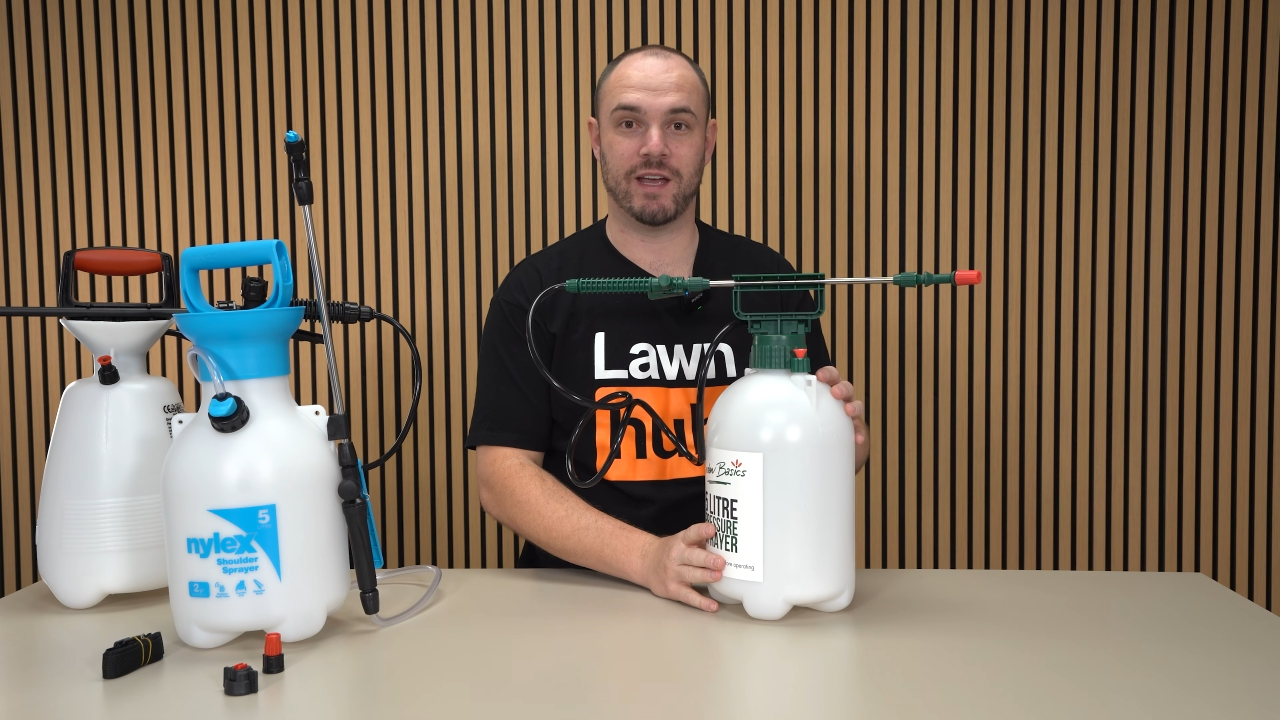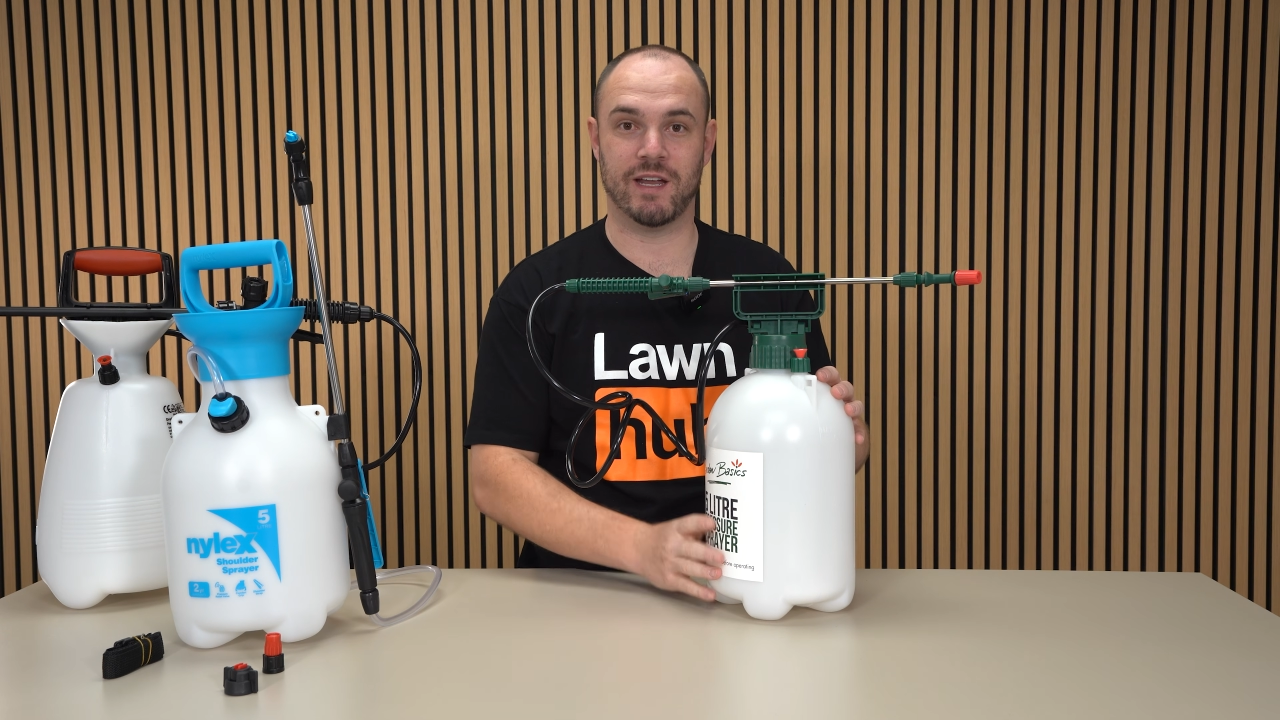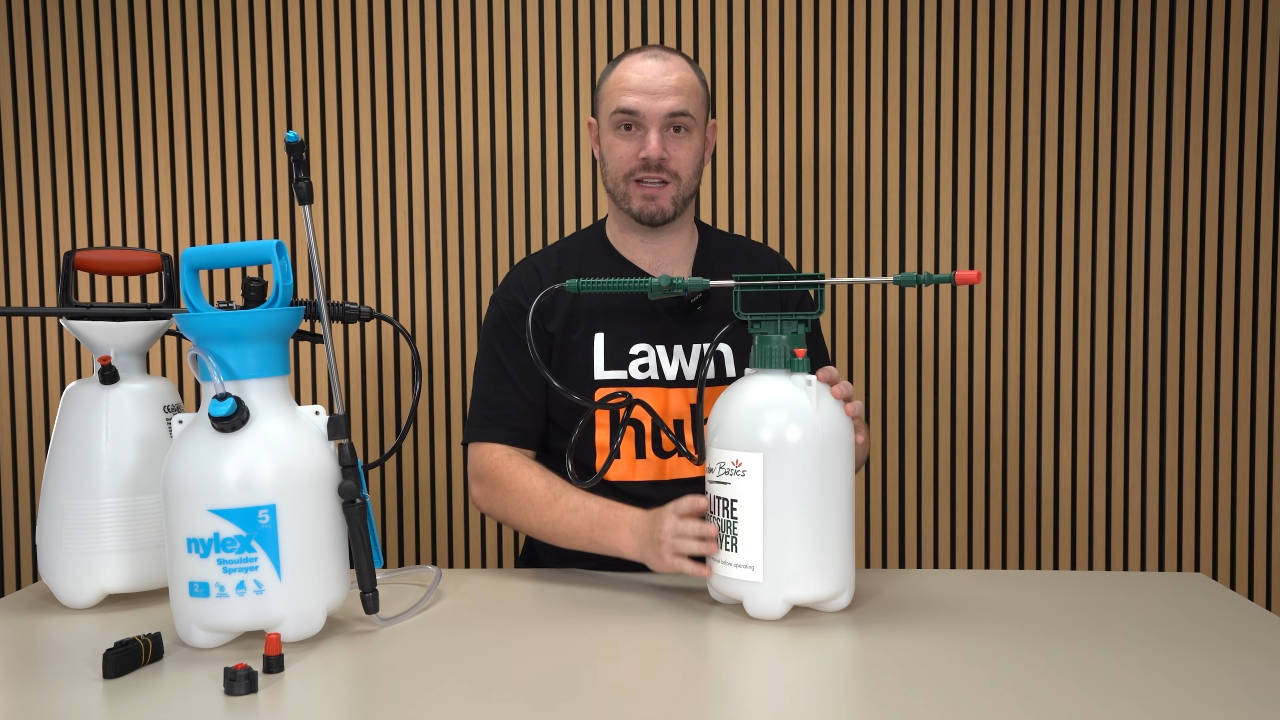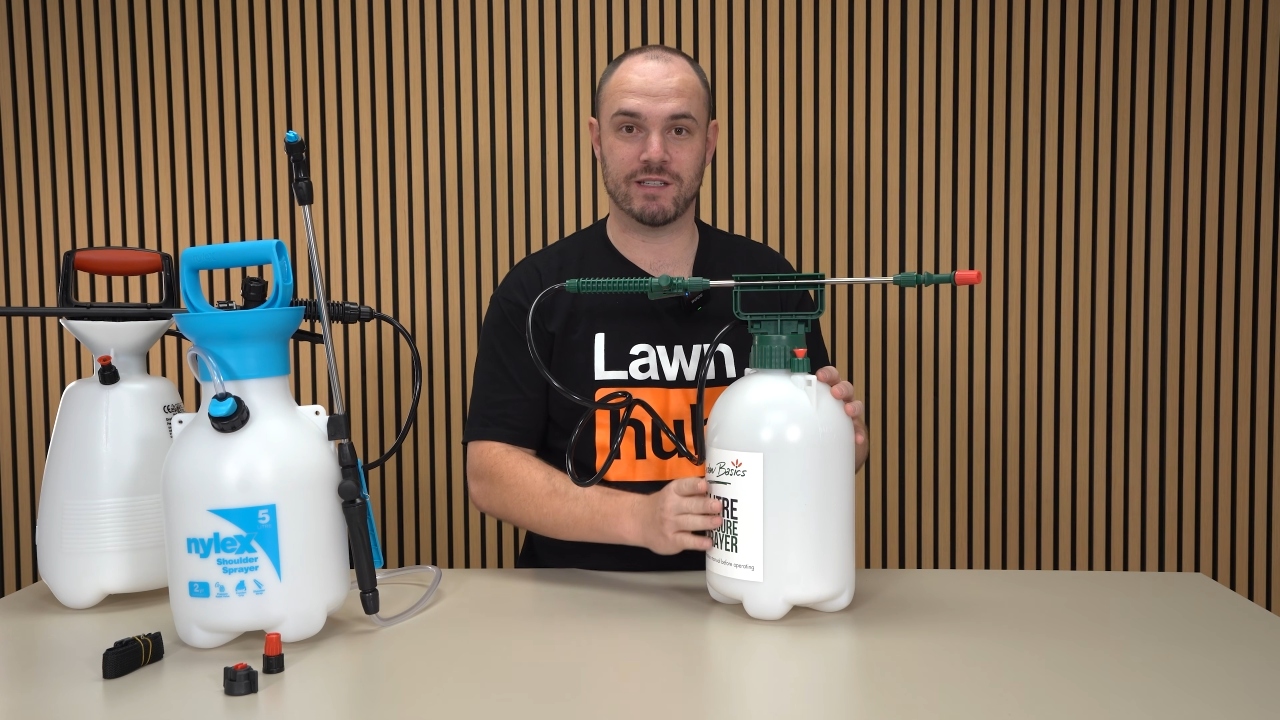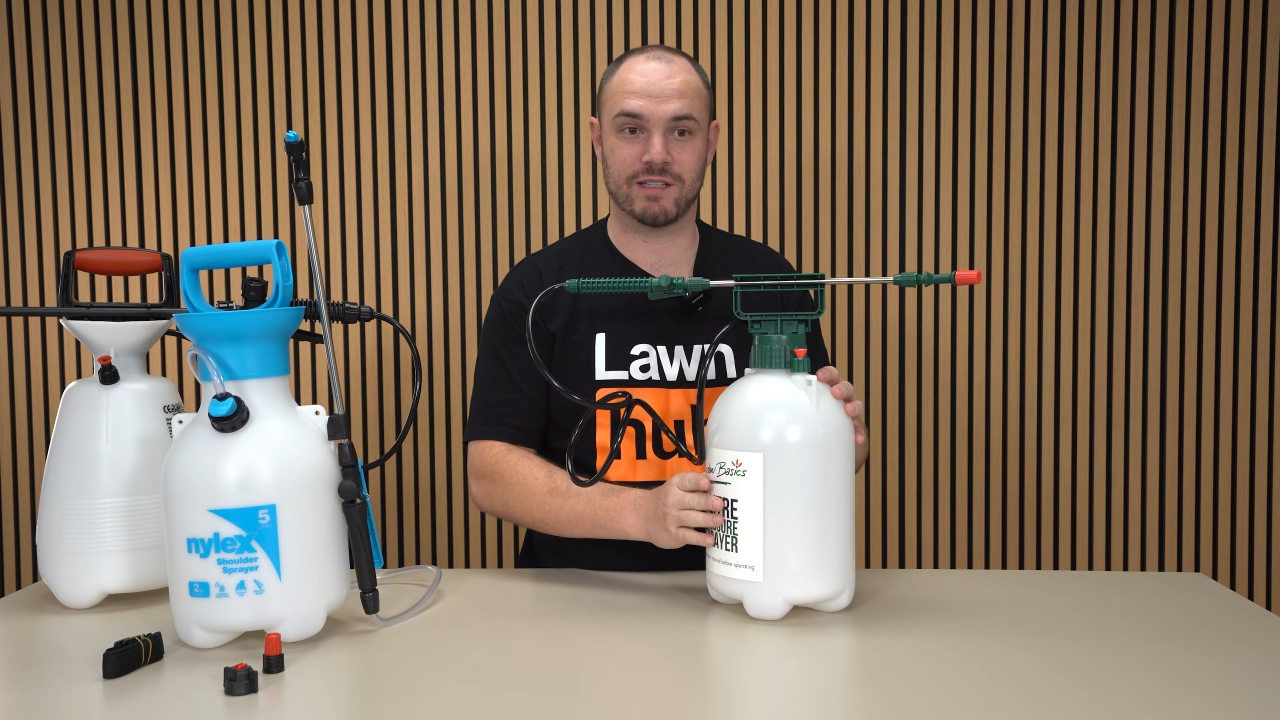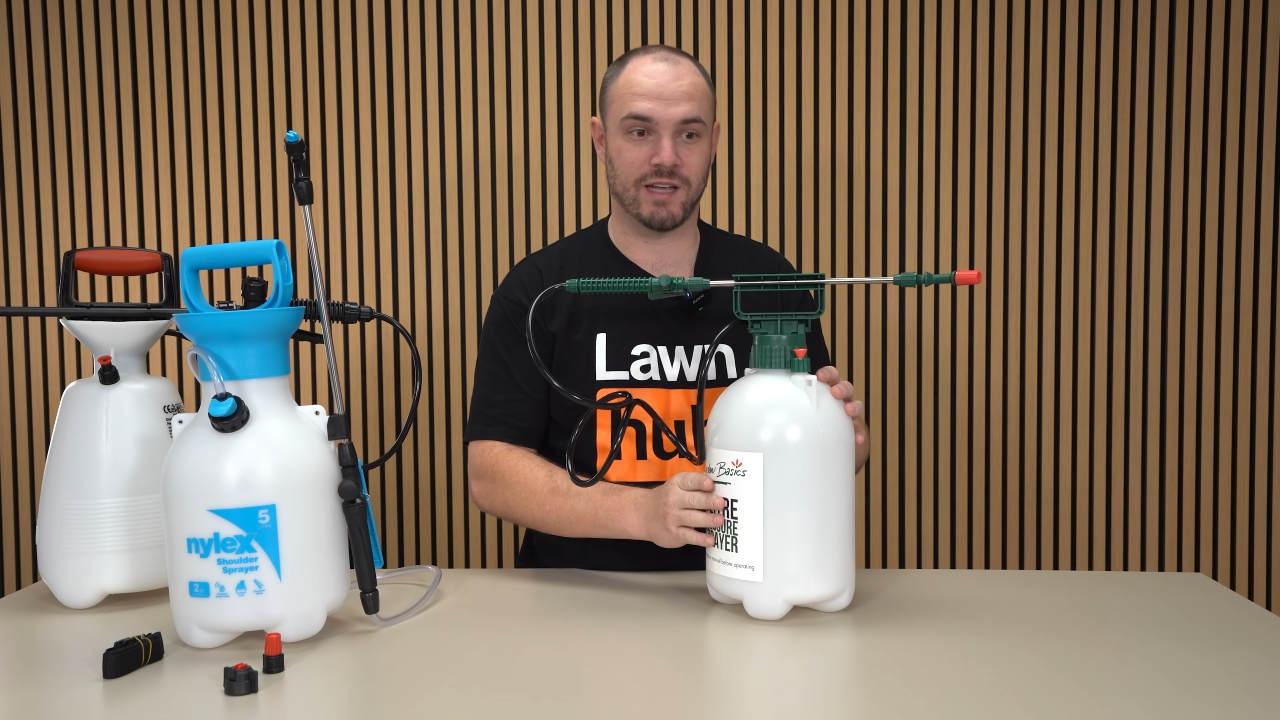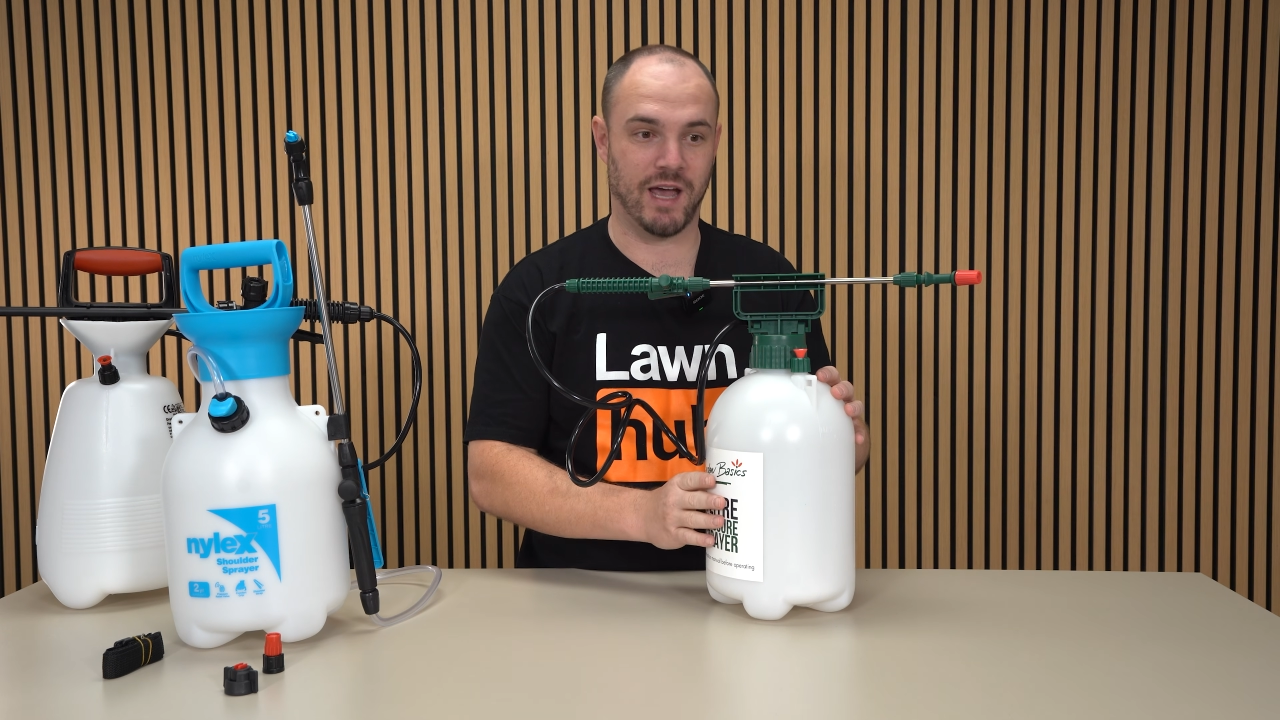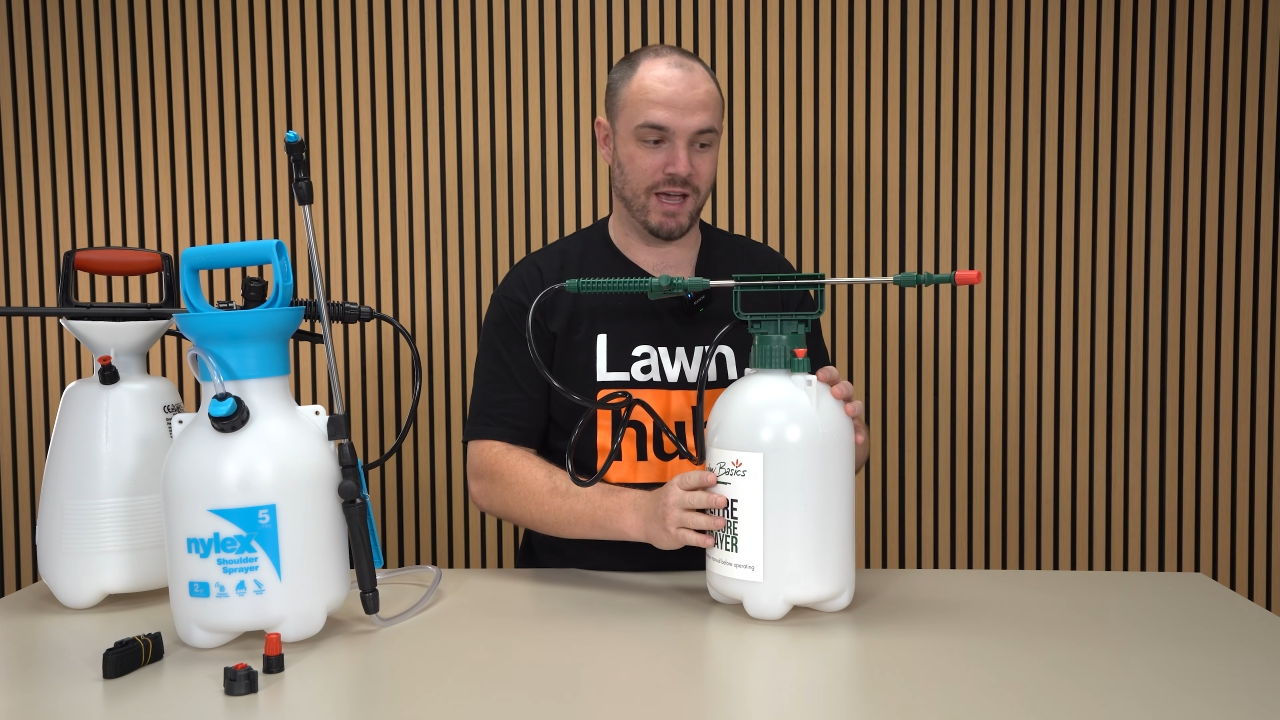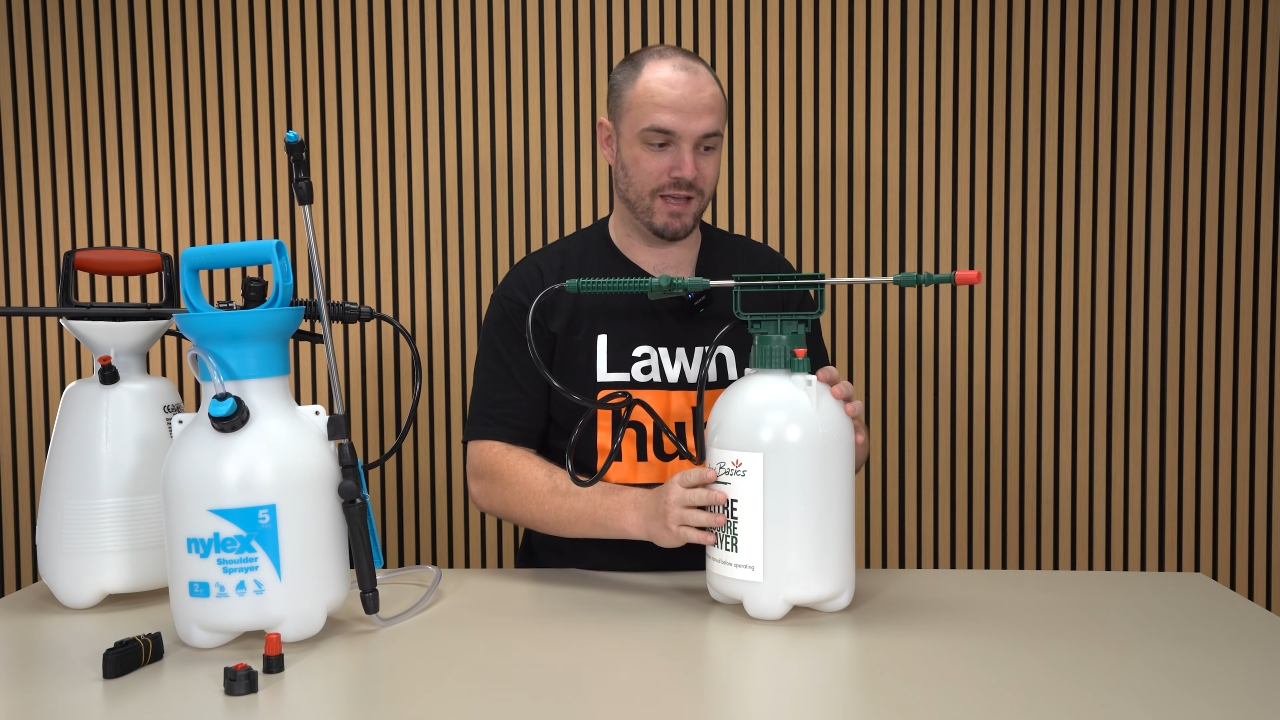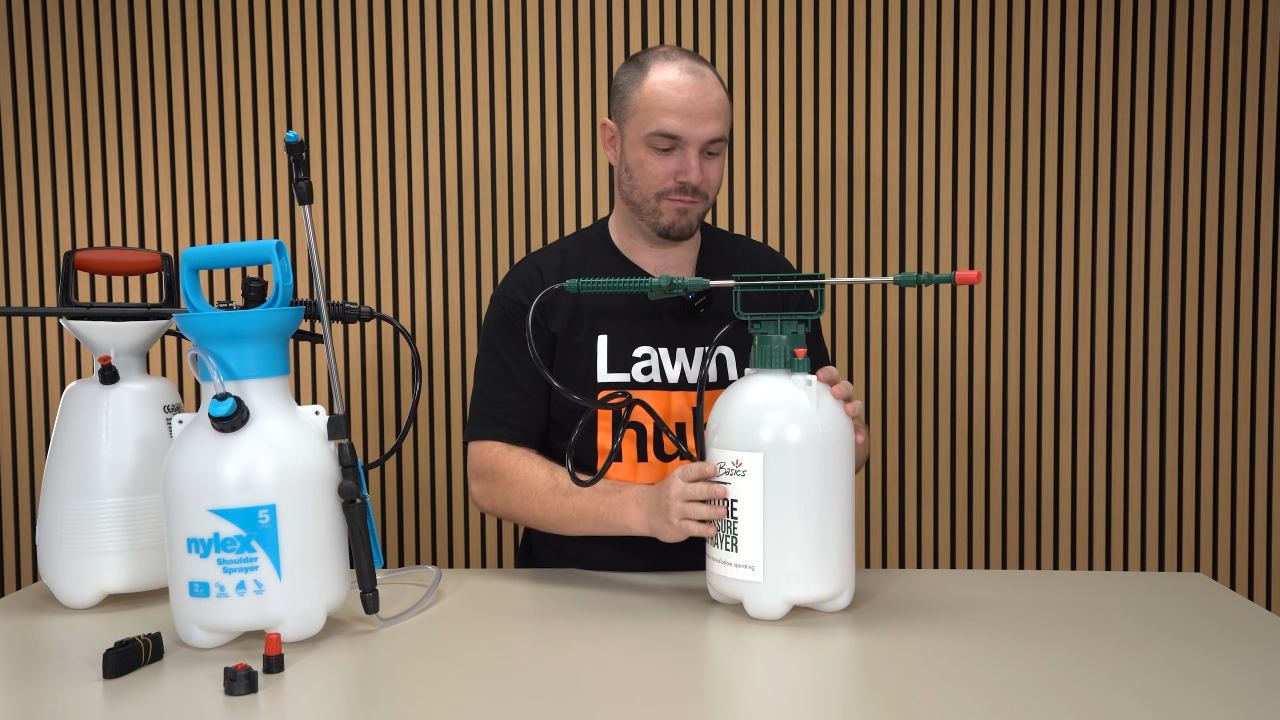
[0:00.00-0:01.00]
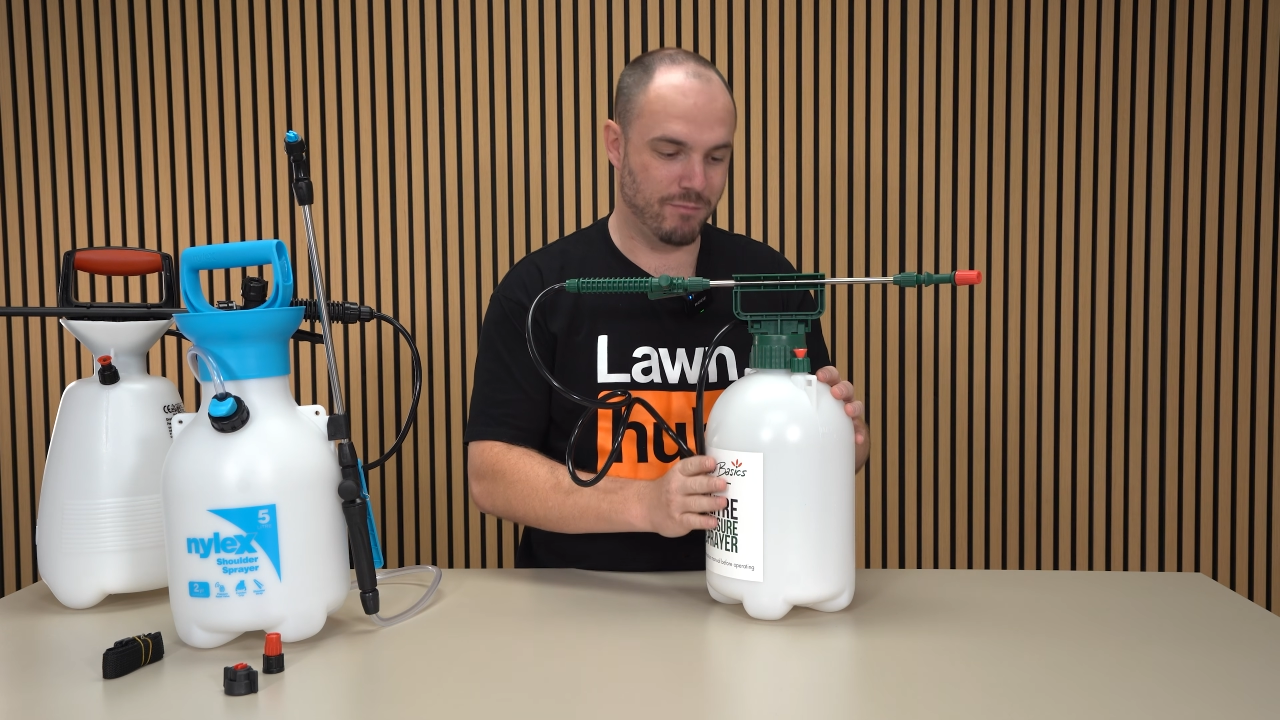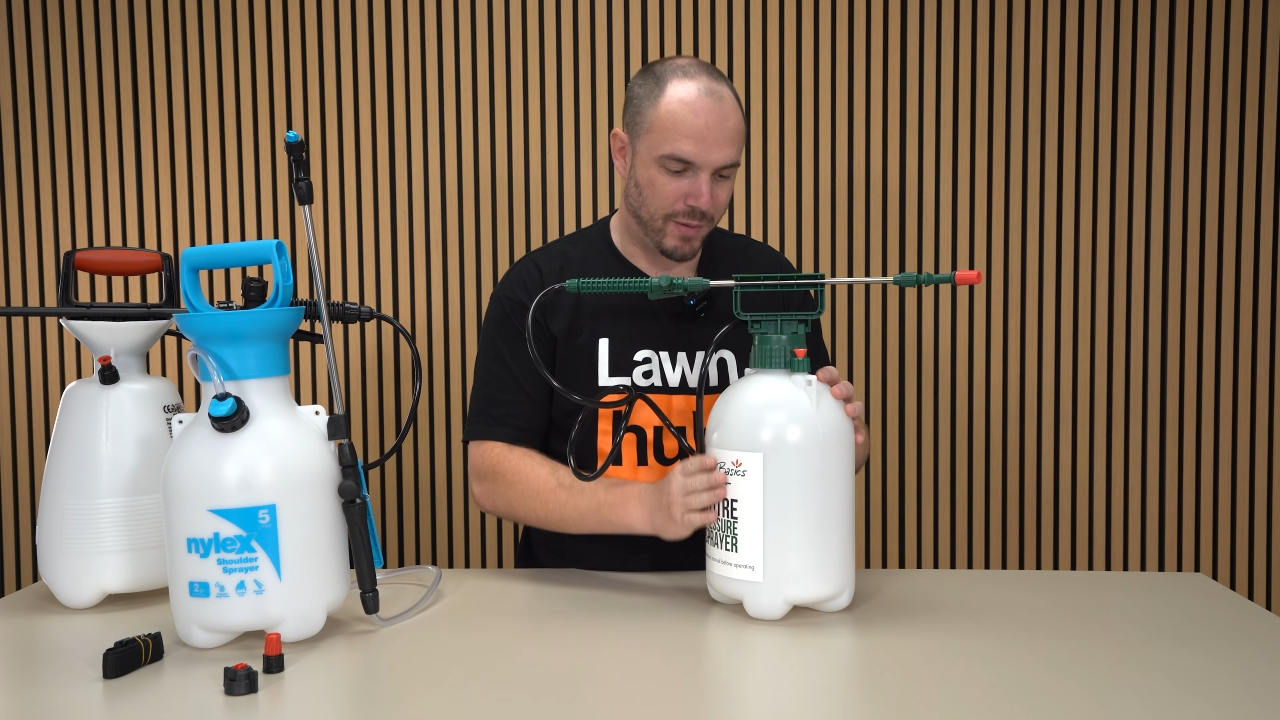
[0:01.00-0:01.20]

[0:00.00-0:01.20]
It is a